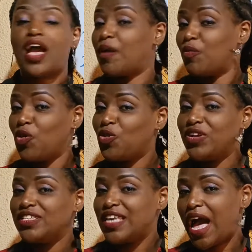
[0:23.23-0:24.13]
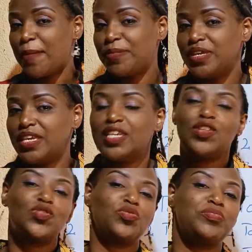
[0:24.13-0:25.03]
I'm always happy
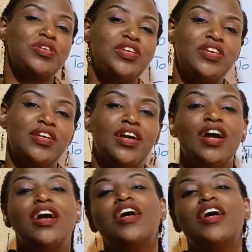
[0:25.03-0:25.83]
to be here